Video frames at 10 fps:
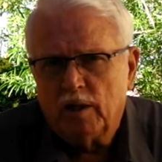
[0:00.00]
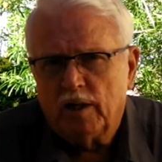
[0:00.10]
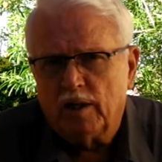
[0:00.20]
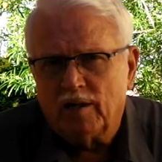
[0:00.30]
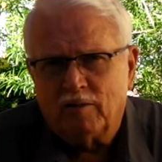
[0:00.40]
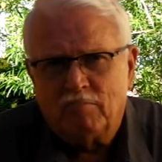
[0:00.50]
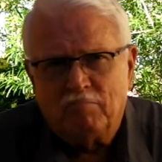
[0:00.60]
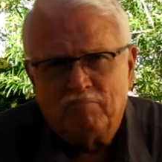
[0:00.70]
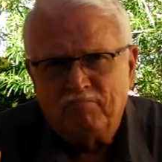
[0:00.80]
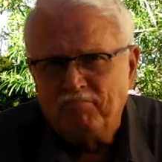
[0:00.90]

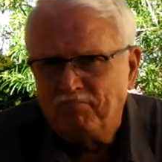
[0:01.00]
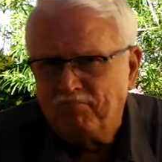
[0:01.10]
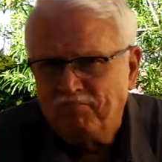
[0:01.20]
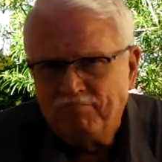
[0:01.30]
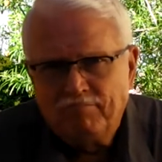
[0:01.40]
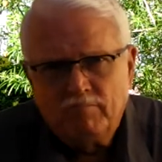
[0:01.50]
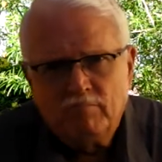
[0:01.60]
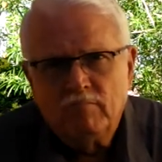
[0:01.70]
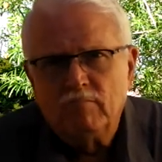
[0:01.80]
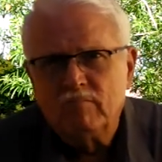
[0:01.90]
Um,
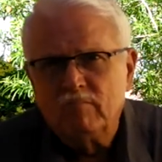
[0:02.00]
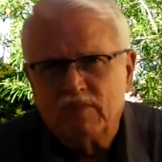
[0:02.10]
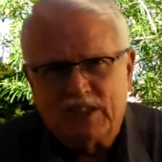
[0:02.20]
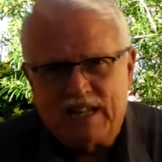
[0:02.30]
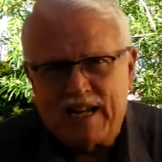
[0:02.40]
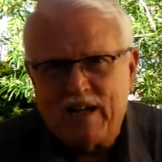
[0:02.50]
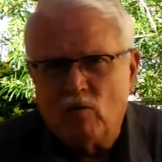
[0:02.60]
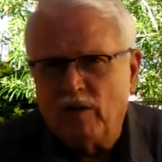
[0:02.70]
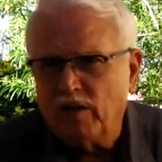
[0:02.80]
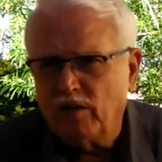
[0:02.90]
today
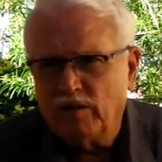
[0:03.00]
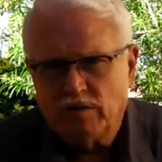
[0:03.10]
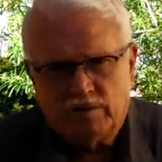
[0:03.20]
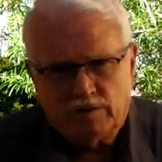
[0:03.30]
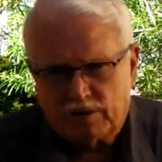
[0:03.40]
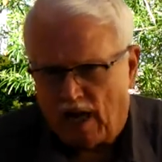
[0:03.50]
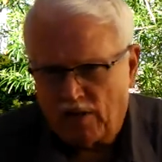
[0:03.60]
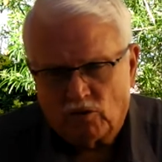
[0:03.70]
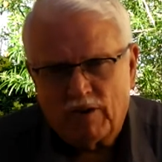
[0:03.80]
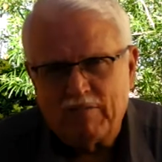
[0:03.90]
we use
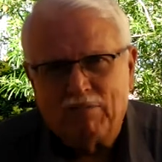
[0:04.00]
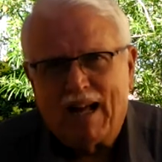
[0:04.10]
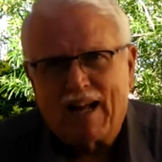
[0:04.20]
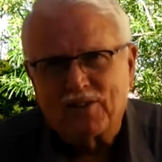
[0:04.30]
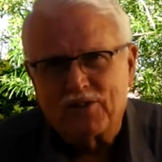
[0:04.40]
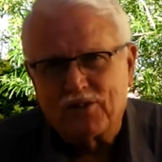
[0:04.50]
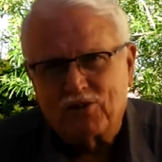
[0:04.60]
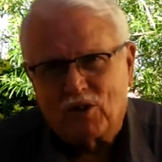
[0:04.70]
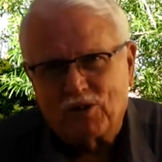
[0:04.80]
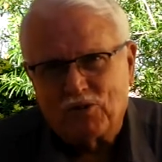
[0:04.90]
concrete blocks,
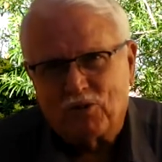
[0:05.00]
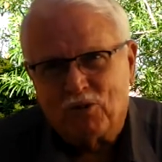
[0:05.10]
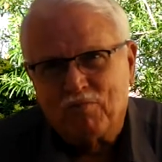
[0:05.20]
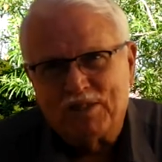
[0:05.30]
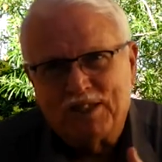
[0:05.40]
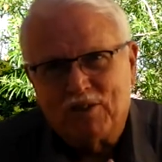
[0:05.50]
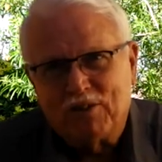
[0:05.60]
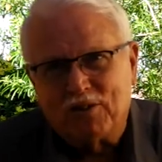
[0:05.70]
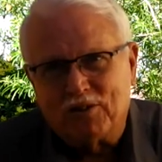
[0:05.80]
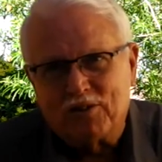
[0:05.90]
structural
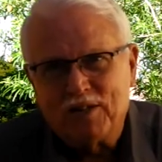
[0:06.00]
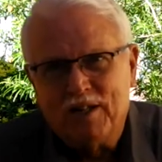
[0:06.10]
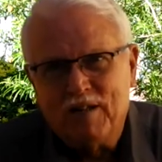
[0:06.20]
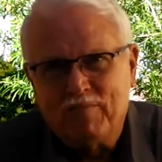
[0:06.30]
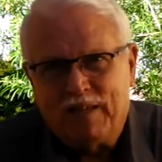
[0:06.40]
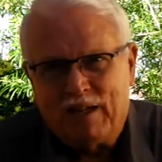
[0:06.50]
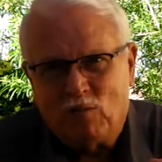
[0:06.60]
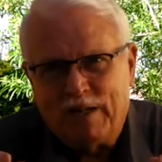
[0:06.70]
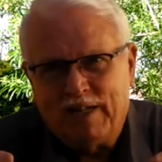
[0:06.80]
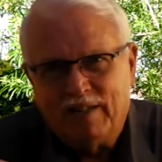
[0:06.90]
materials that
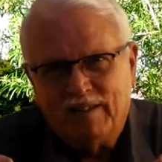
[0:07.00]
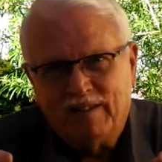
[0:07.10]
we